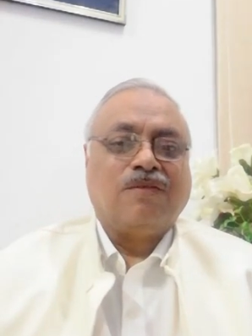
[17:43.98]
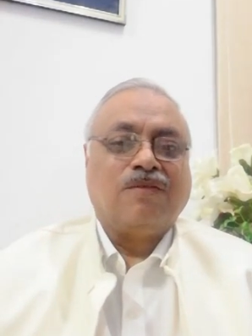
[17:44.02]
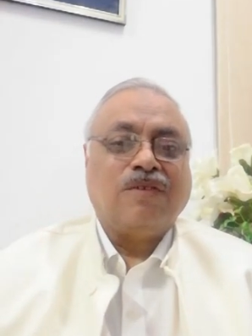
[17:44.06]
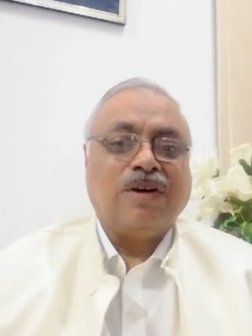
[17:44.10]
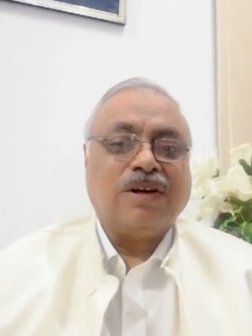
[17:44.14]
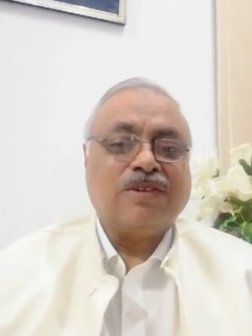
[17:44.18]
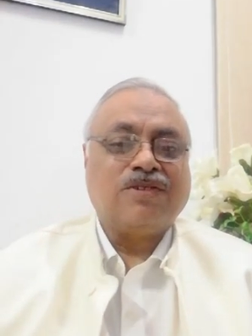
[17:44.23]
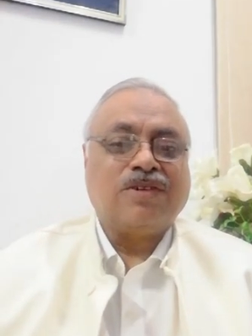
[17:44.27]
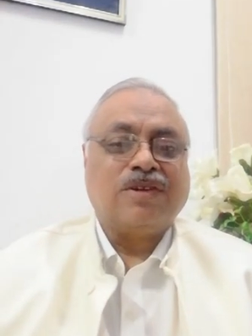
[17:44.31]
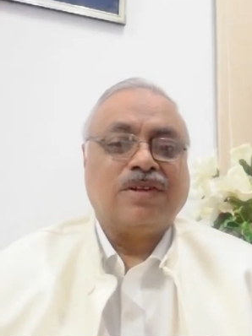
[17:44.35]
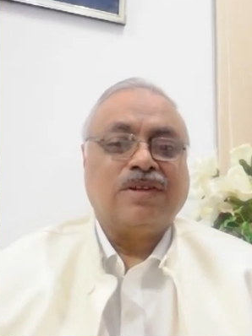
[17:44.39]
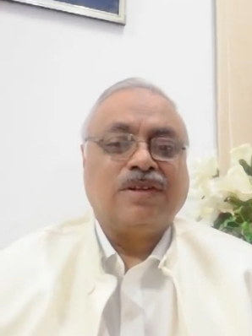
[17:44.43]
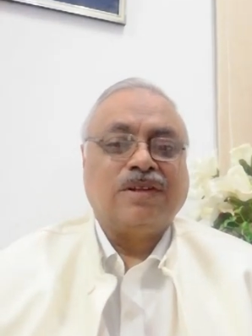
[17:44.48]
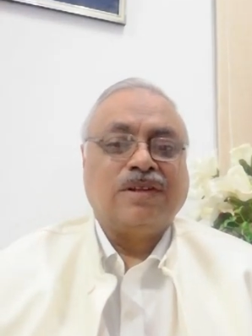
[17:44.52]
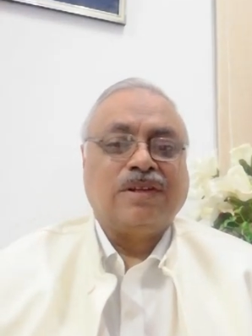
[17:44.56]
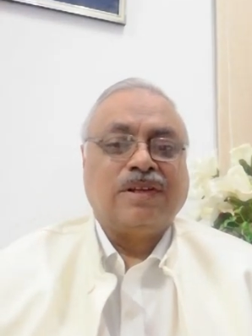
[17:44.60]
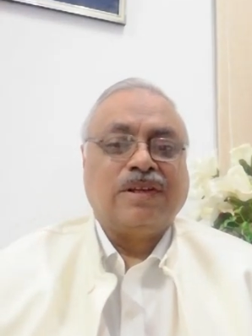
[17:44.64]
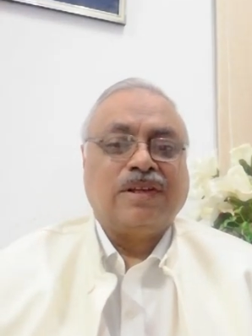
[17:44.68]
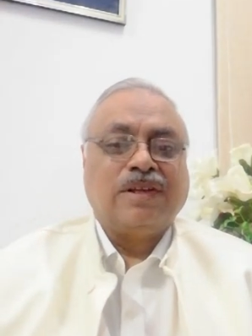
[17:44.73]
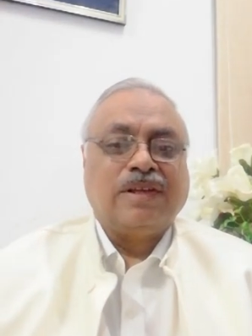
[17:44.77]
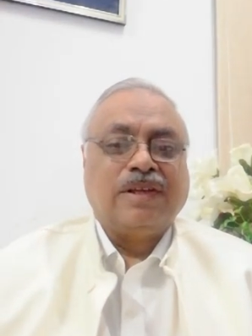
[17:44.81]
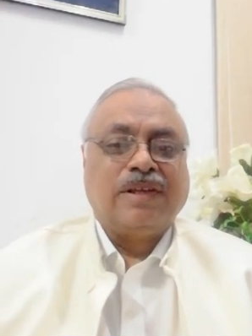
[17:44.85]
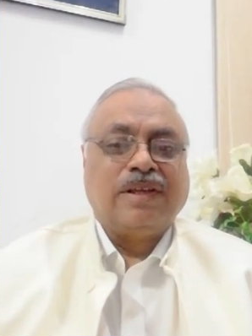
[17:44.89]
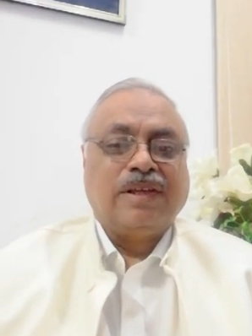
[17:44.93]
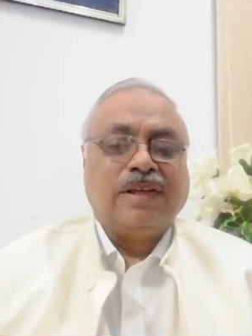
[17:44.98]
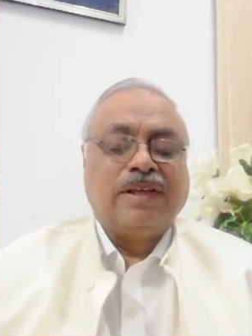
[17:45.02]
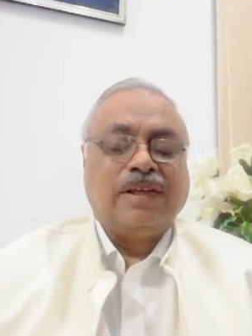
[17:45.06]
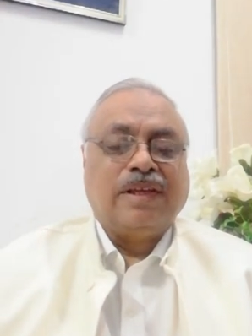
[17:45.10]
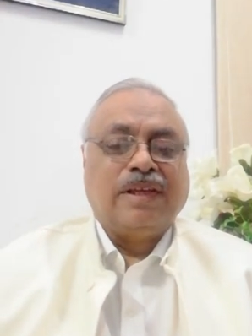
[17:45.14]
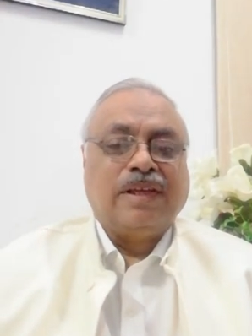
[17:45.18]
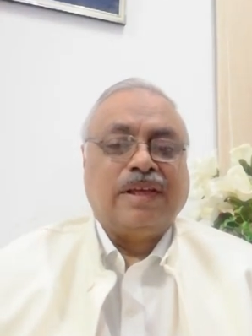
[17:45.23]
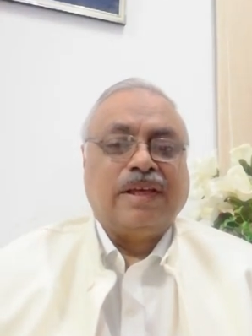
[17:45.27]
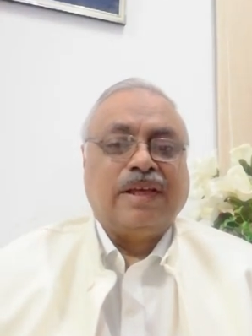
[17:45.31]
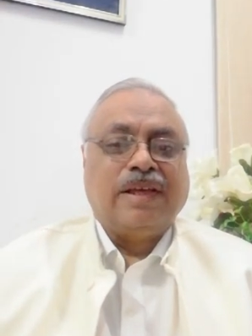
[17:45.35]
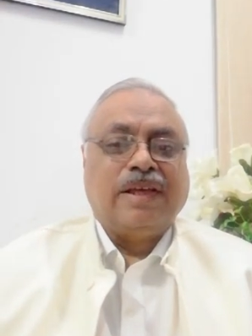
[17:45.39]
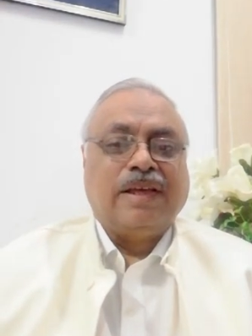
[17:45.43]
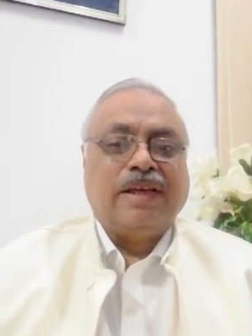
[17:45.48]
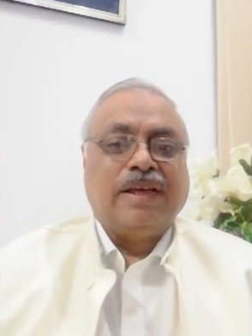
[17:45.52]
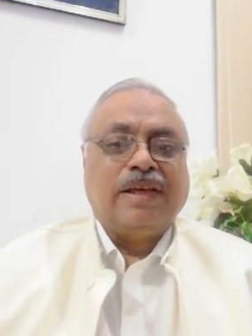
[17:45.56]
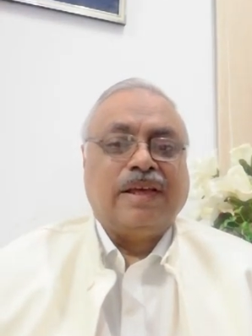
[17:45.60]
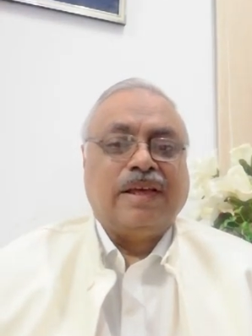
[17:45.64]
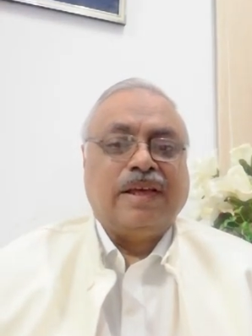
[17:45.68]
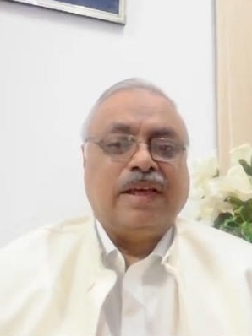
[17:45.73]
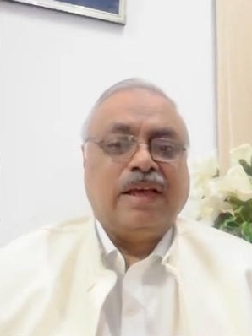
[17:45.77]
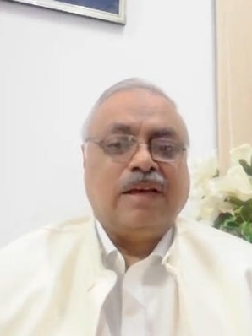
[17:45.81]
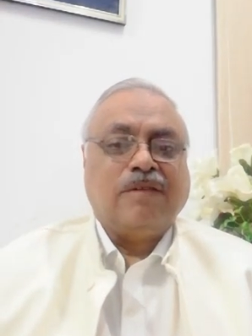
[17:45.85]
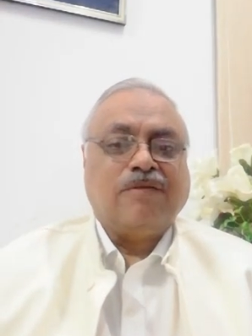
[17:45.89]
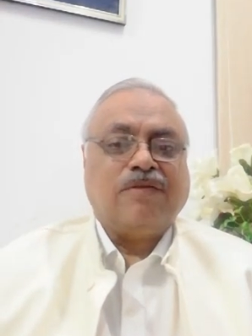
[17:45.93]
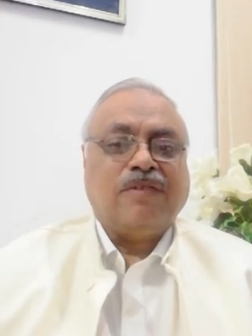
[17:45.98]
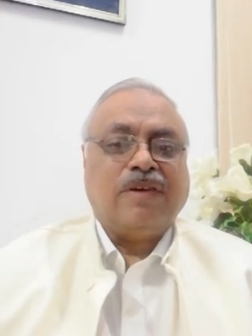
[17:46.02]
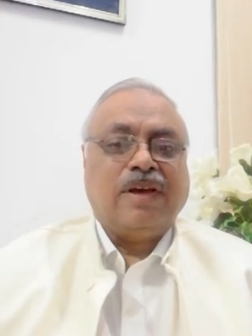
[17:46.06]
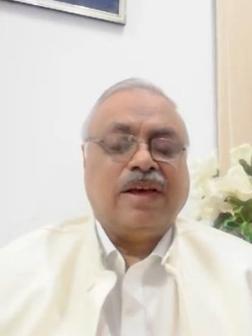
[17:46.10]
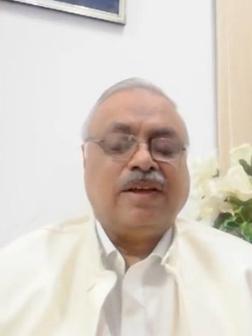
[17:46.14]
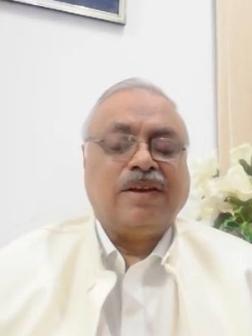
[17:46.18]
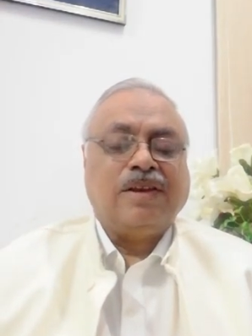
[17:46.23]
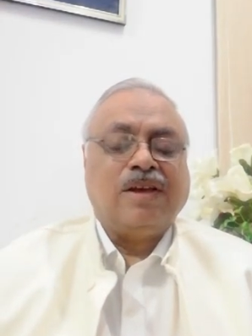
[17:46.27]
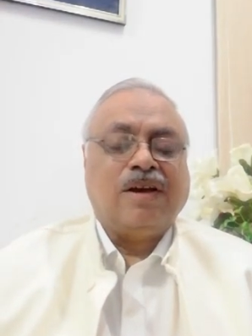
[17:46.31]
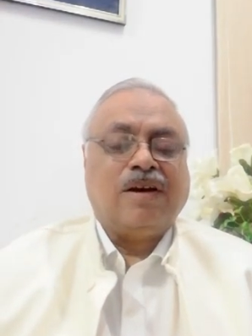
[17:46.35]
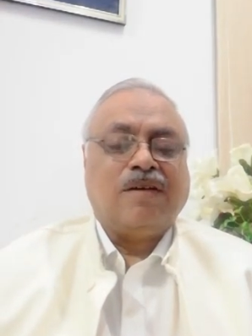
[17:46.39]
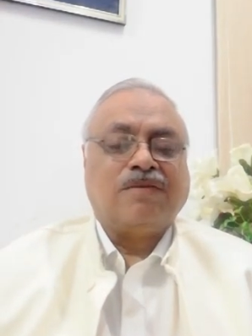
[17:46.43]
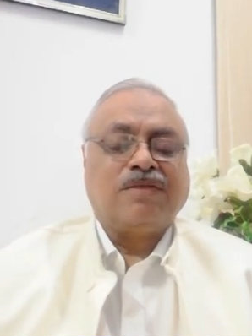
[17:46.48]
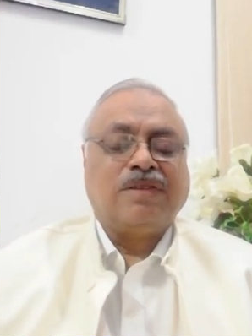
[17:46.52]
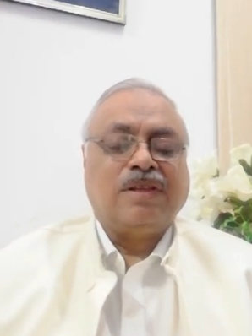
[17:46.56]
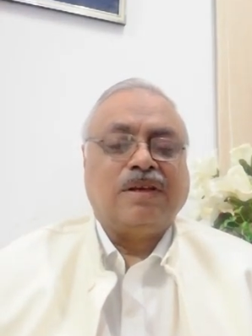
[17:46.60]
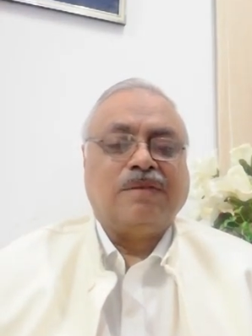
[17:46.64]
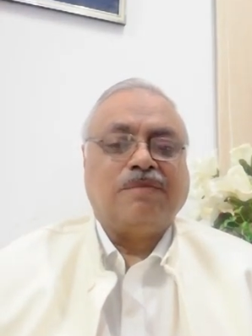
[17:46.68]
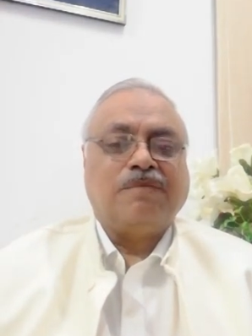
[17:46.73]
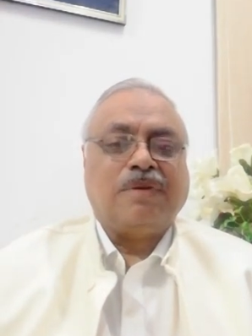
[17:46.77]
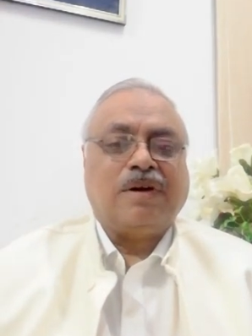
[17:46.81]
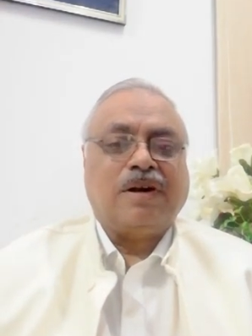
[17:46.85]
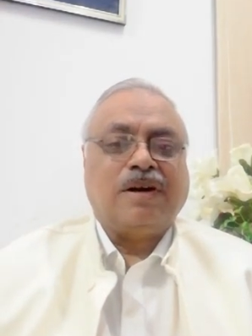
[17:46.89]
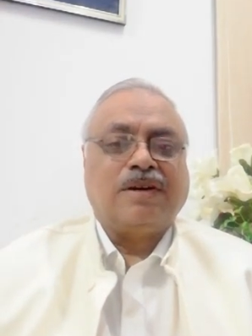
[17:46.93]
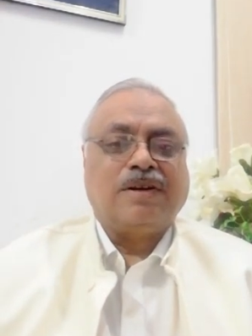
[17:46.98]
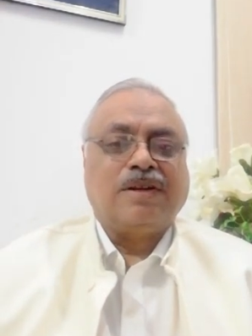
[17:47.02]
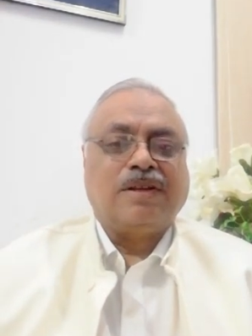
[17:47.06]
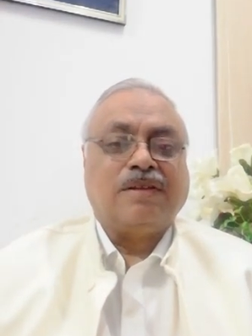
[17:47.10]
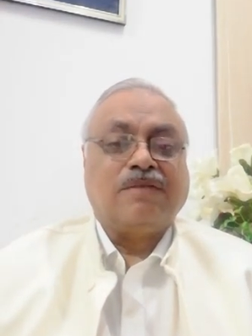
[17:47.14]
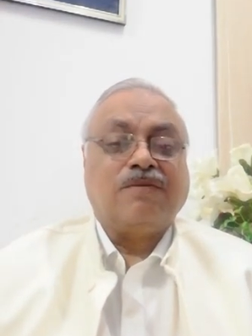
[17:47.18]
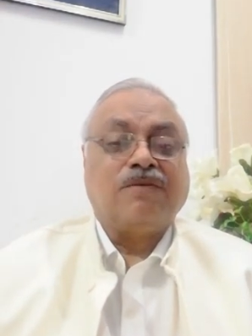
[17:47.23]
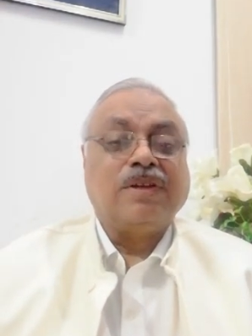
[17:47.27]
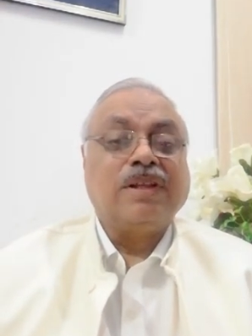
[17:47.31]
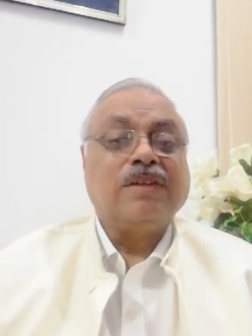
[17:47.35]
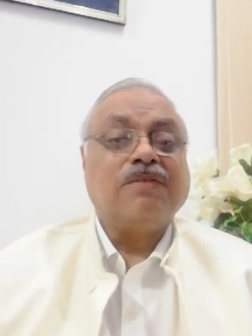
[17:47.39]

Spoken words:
what if any of the party,